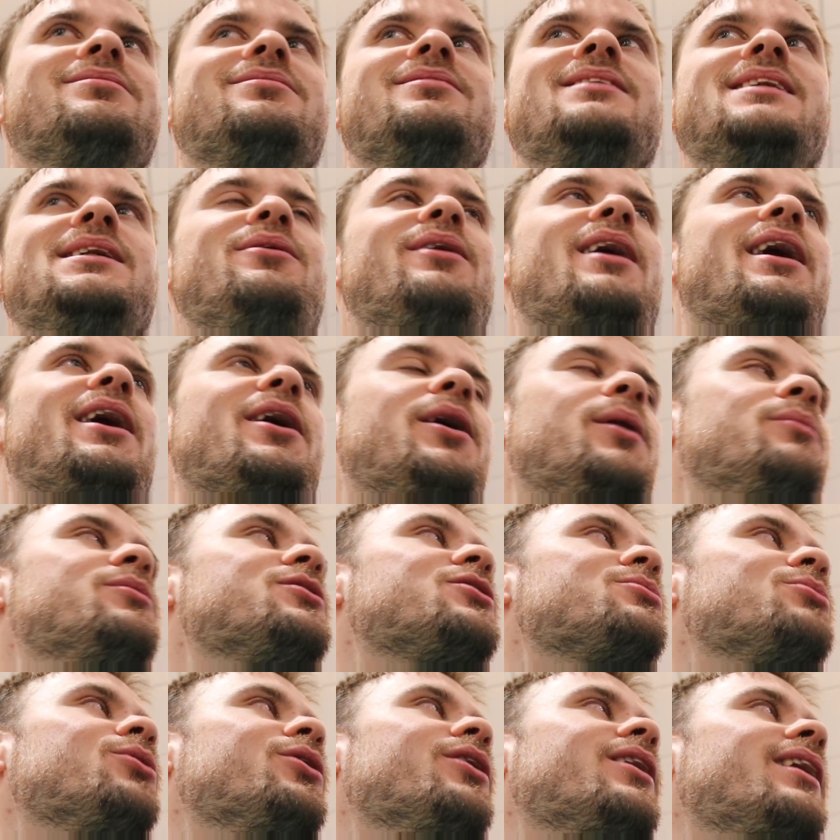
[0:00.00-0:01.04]
see, when I got up
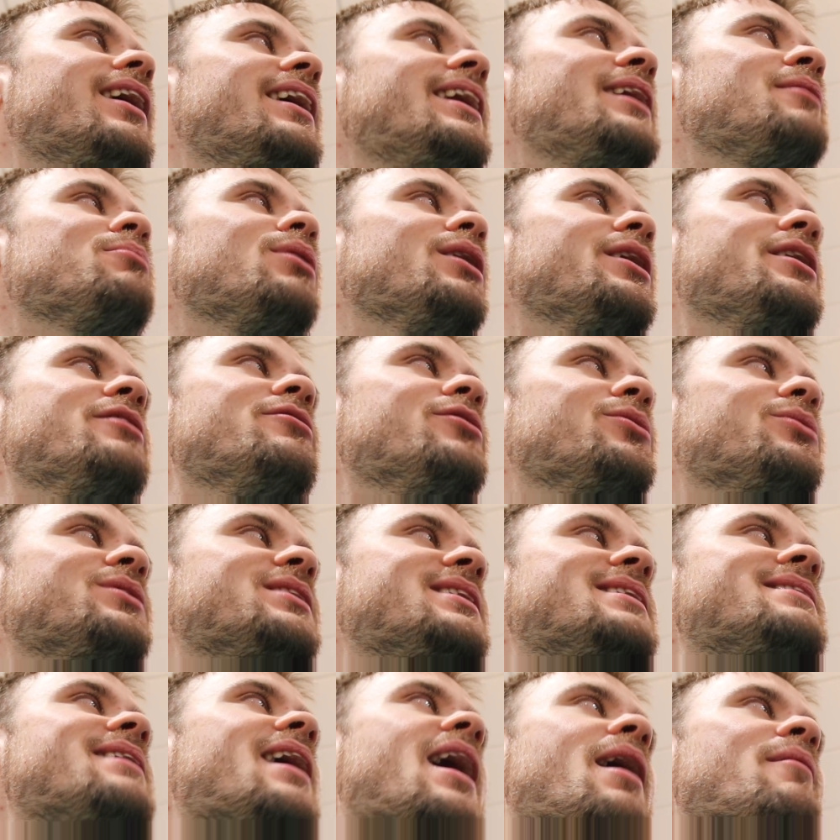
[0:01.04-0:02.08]
this morning I didn't believe it
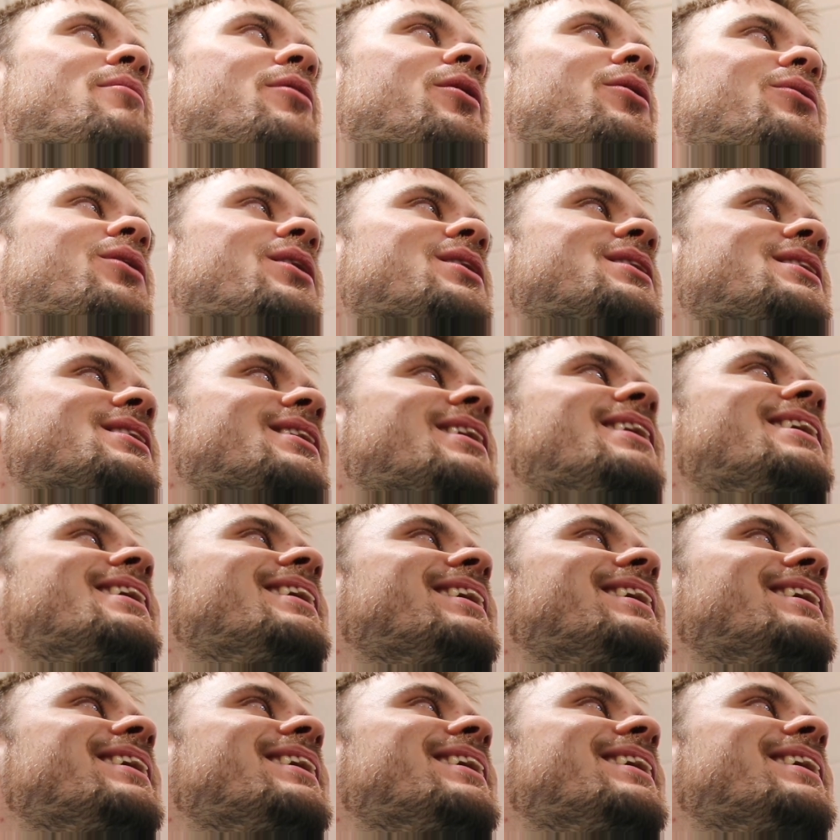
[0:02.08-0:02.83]
was the time that it was.